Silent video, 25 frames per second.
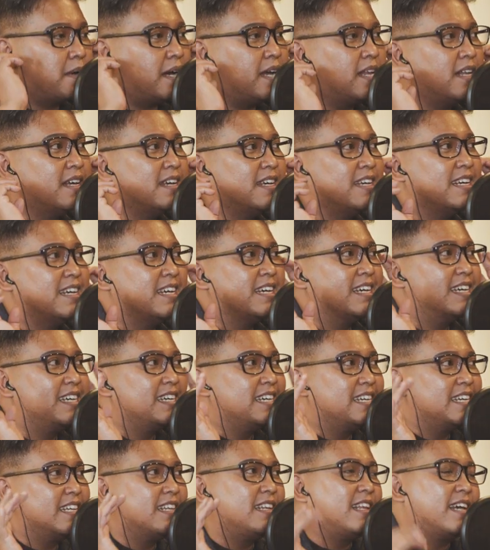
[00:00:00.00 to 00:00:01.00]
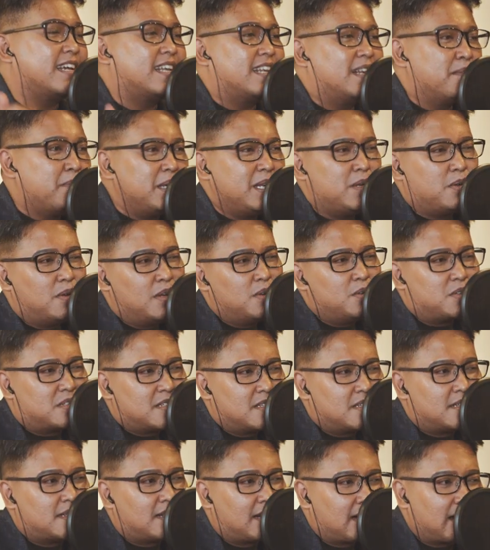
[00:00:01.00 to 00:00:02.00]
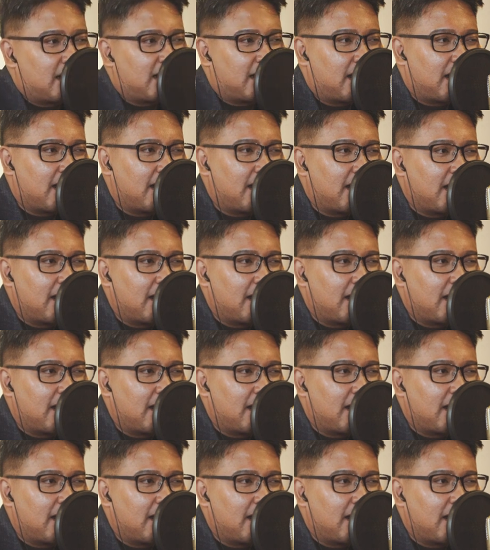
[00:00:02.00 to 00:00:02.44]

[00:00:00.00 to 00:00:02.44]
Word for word: but like a bit delusional, uh,